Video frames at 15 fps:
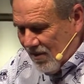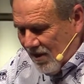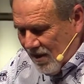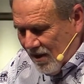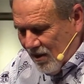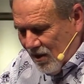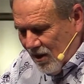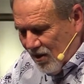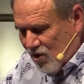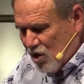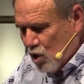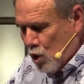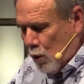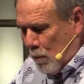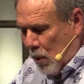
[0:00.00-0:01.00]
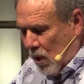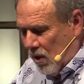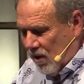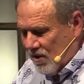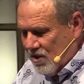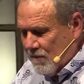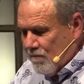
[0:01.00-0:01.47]
It's two
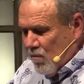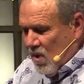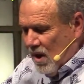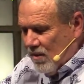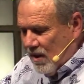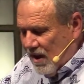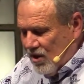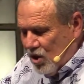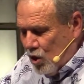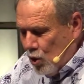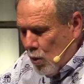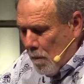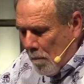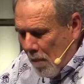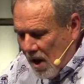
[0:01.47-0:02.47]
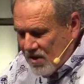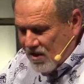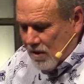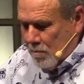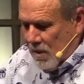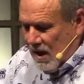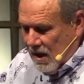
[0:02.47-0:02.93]
parts that you
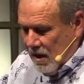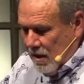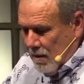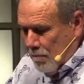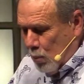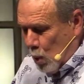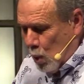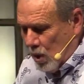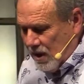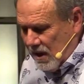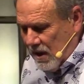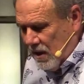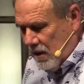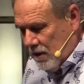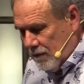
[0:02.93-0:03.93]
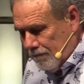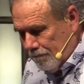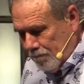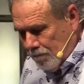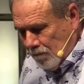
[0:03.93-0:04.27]
must be born again.